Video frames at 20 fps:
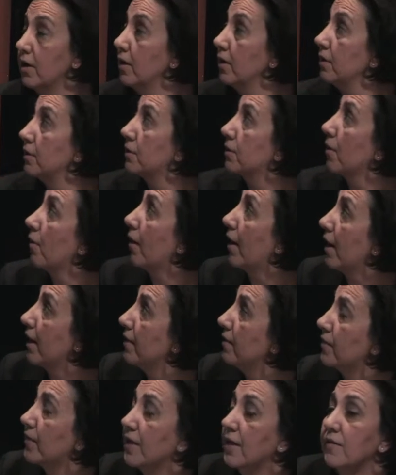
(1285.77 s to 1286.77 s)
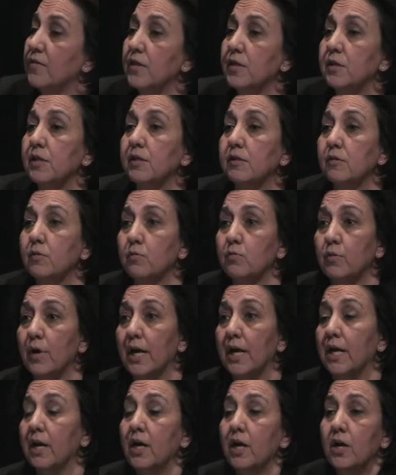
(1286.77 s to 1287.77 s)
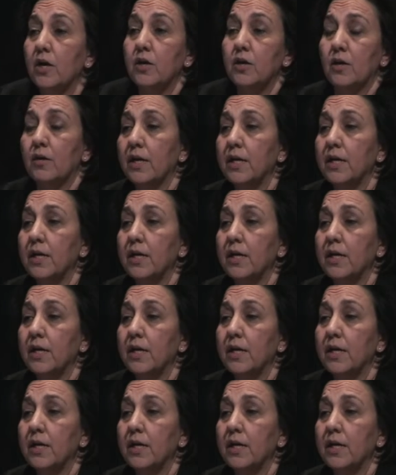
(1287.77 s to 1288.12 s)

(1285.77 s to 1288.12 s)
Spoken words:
So I think this is great. You don't